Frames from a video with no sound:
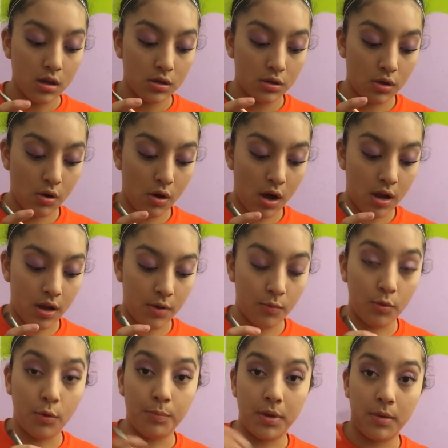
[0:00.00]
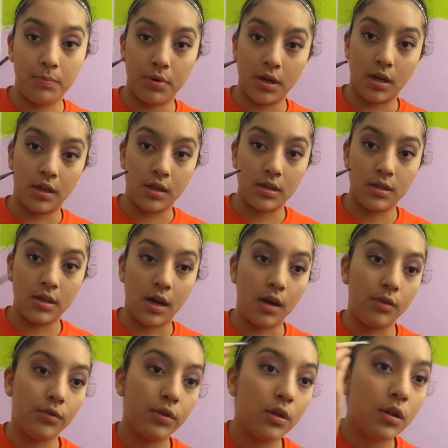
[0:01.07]
So, and I will be putting this
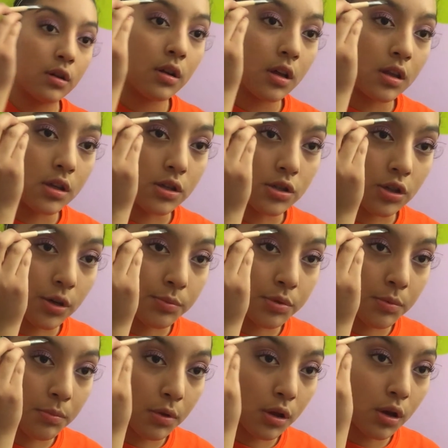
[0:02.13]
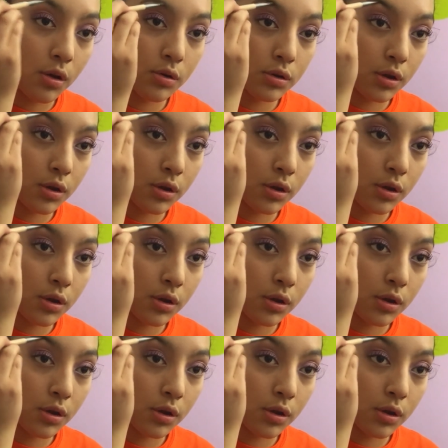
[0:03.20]
down in the description below.